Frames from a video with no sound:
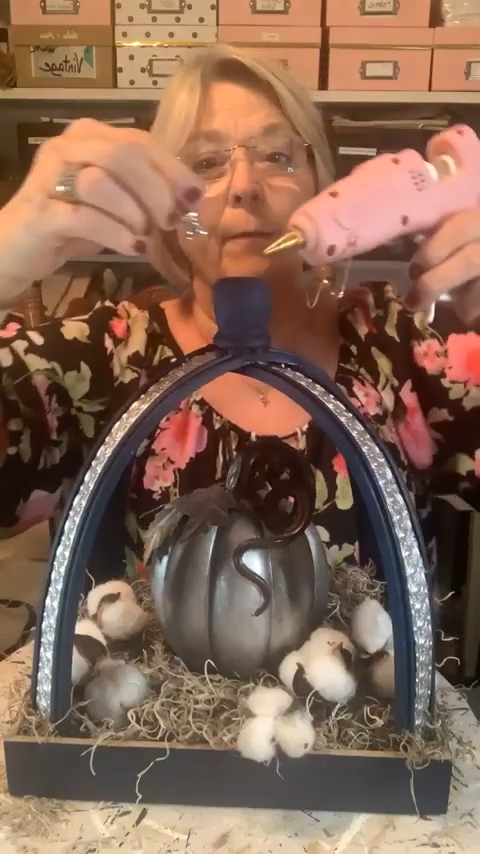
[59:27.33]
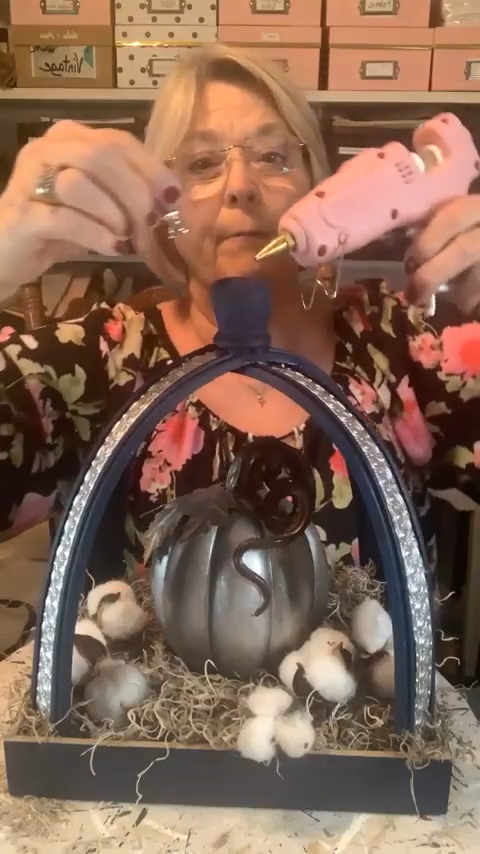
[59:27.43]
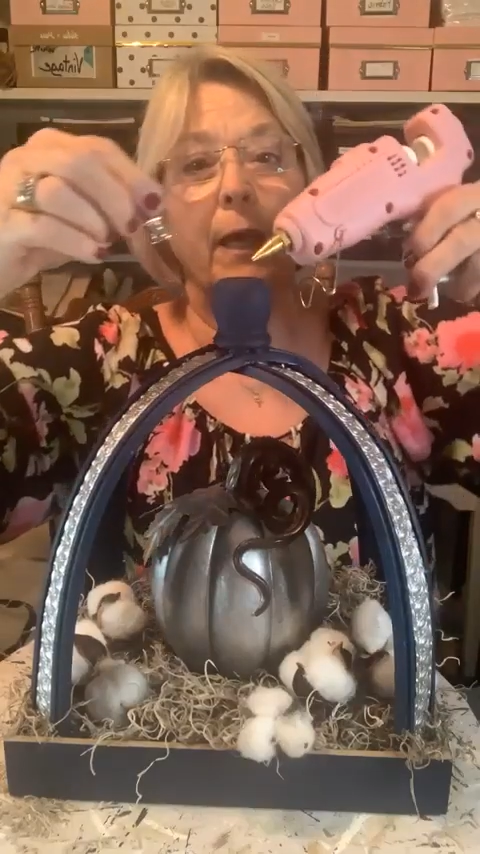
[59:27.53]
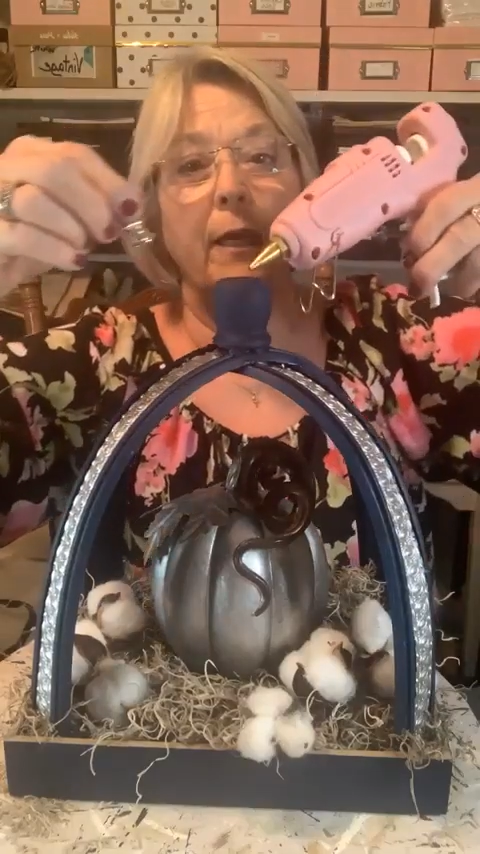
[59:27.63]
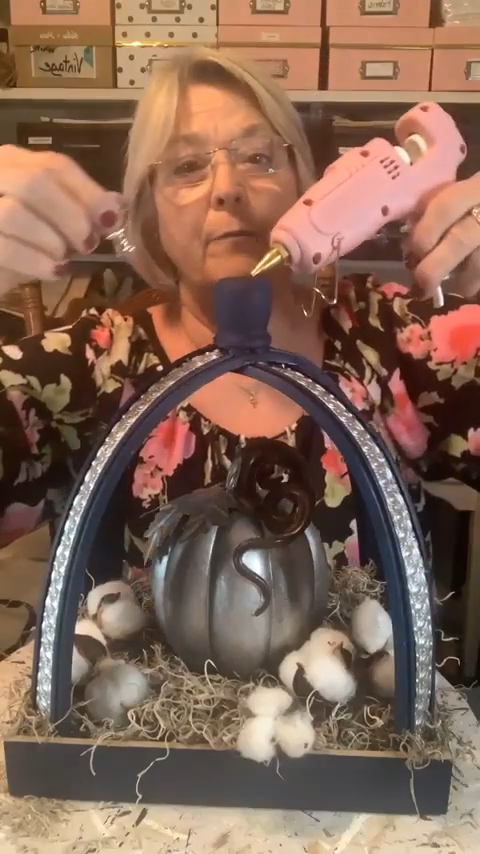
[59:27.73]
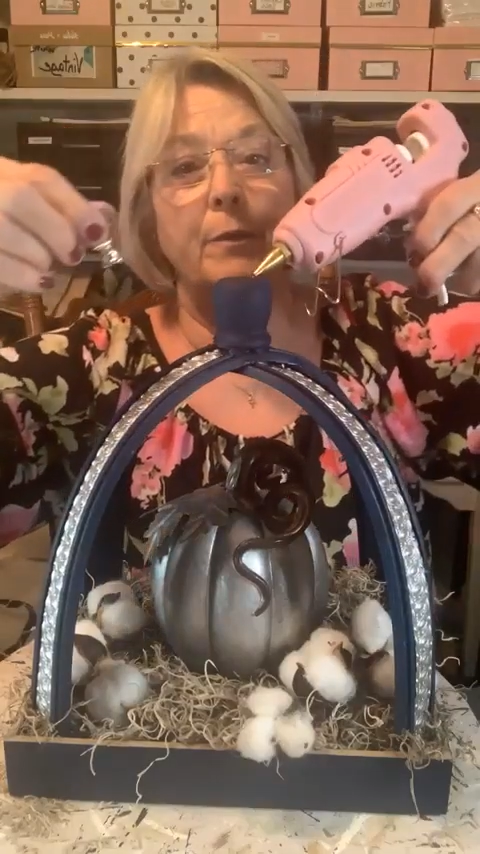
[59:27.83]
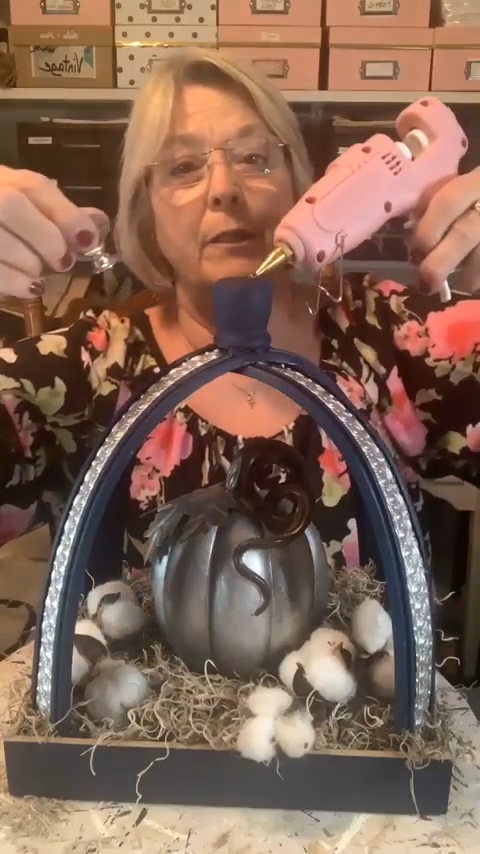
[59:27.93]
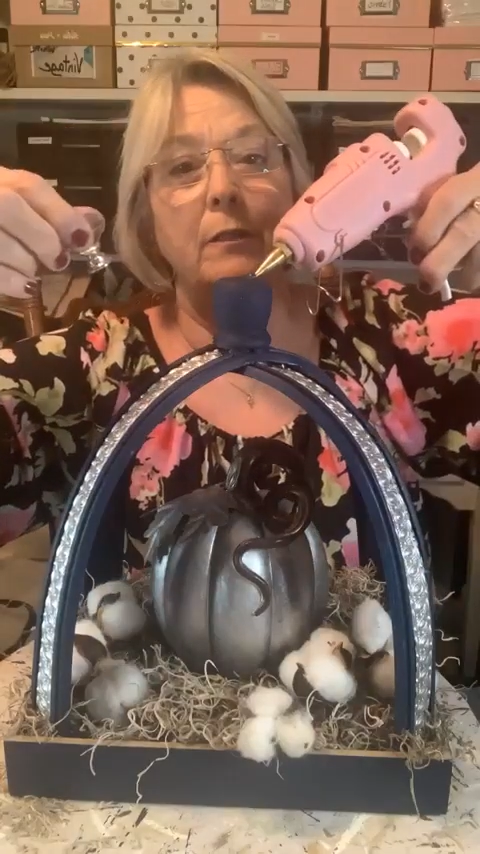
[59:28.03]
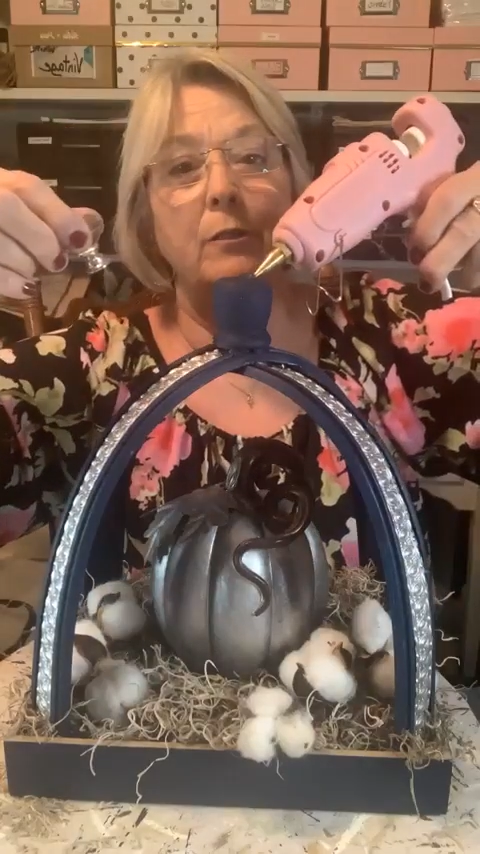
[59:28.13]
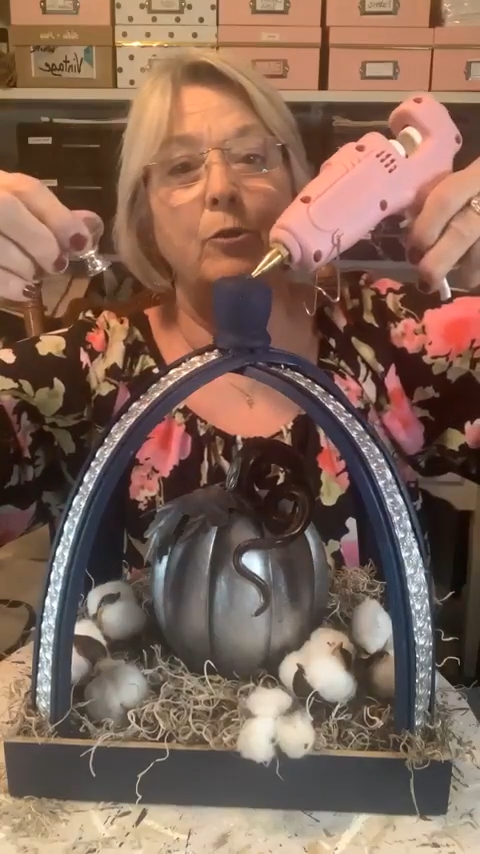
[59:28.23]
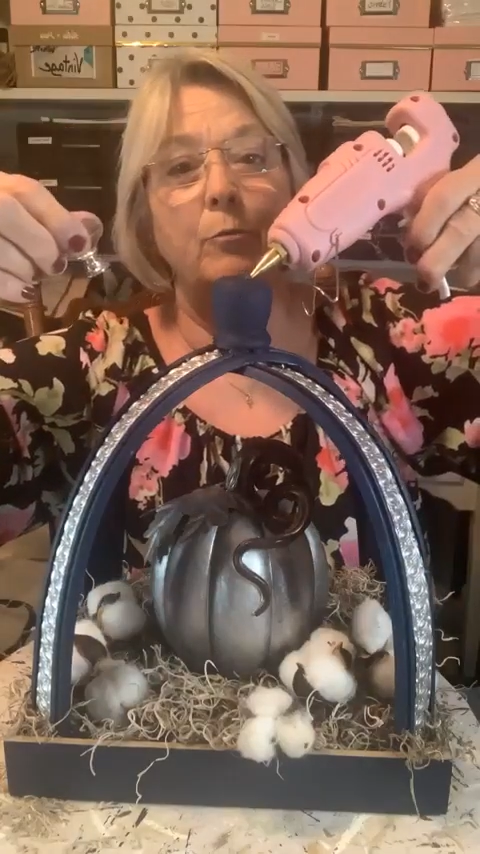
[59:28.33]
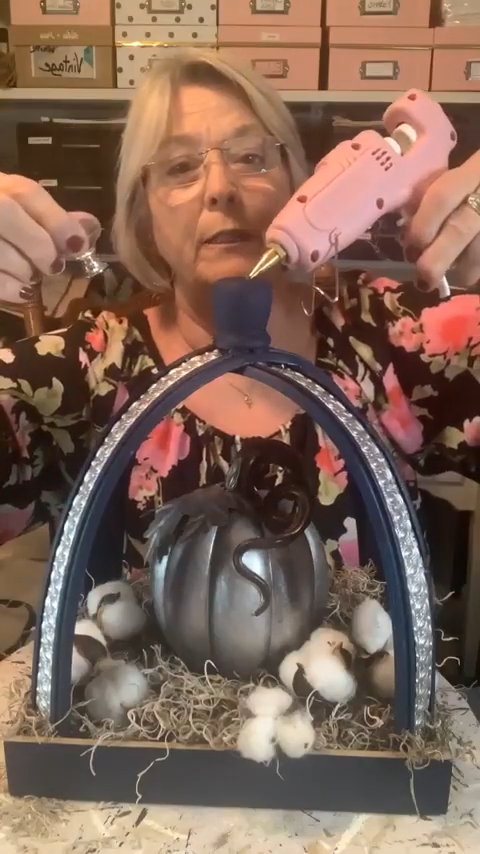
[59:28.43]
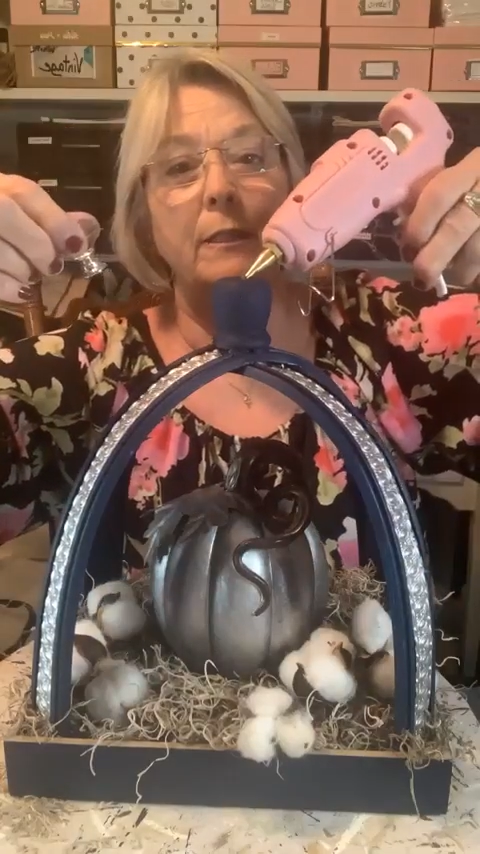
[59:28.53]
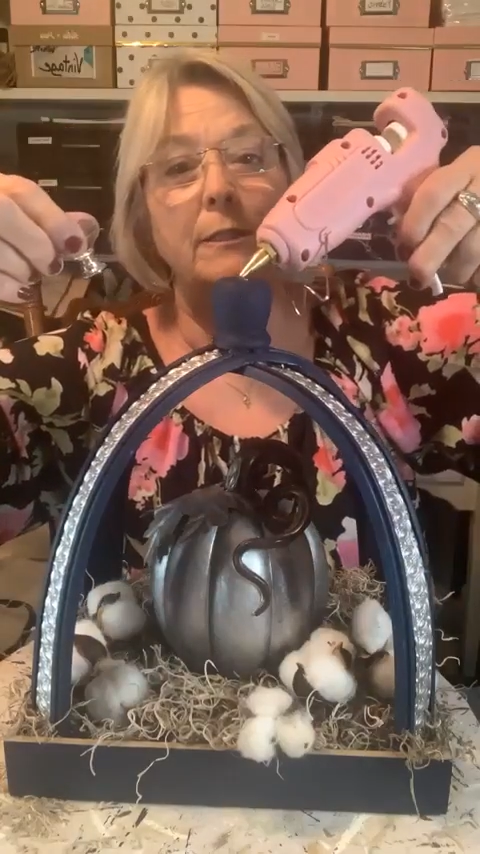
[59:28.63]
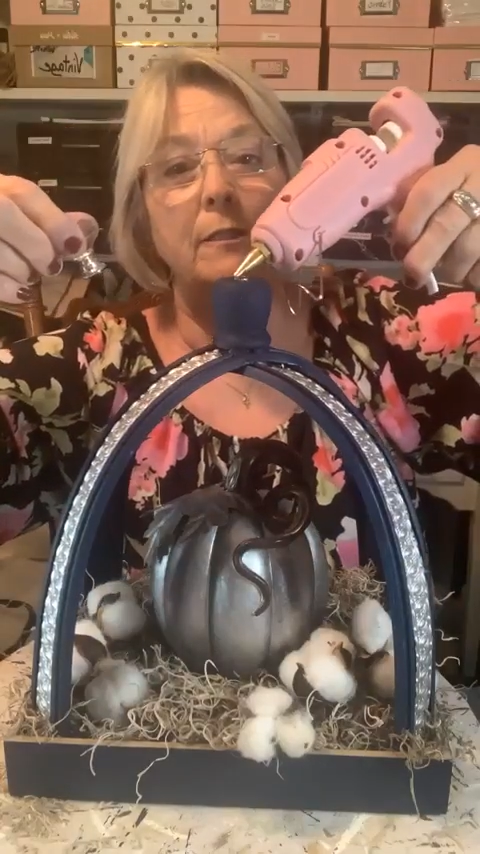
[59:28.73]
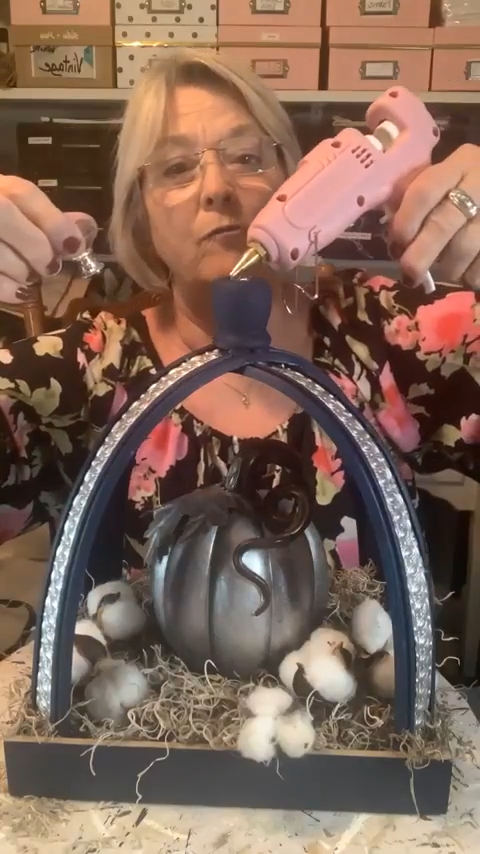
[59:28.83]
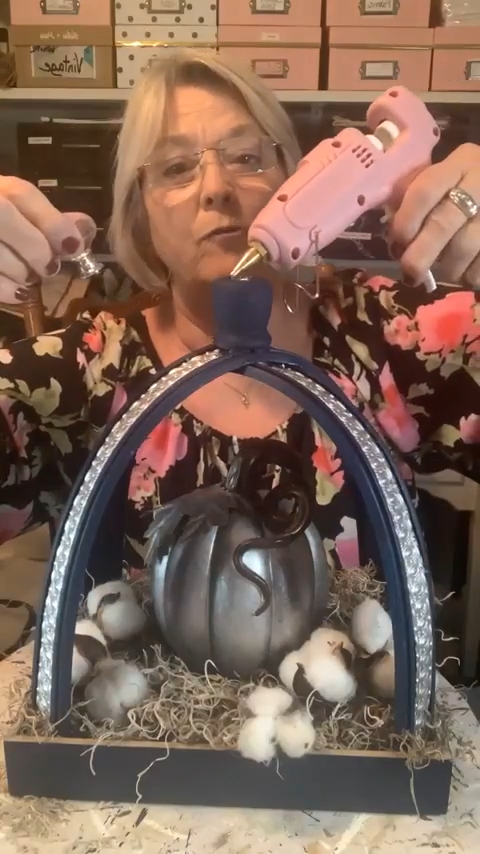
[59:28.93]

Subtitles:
And I may put a little bit of